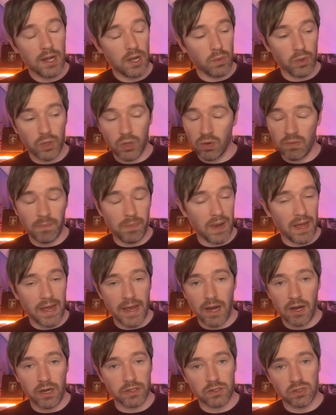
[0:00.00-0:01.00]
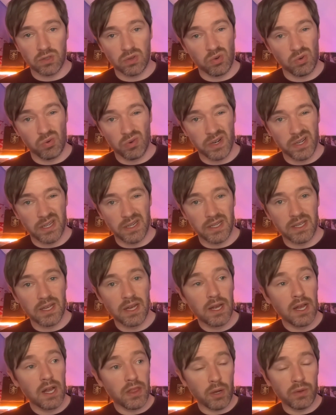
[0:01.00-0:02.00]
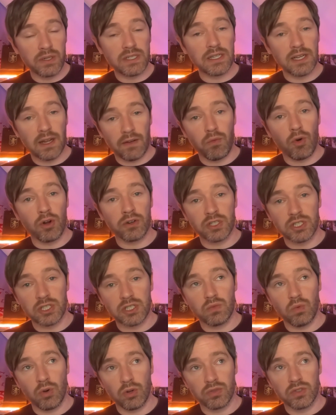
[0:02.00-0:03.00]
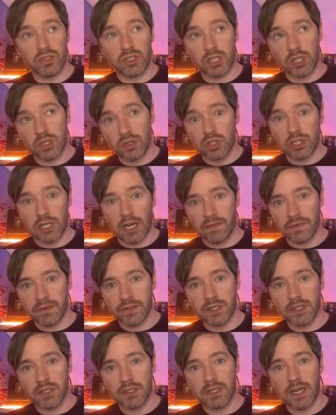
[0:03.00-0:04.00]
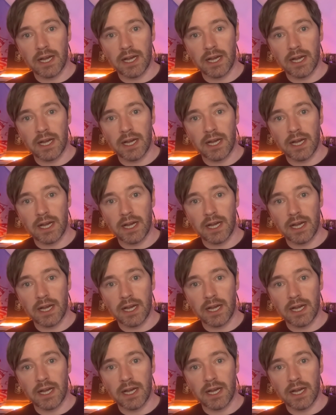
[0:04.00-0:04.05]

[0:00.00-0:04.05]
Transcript: We couldn't play out at all, really. Though we did have one or two chances.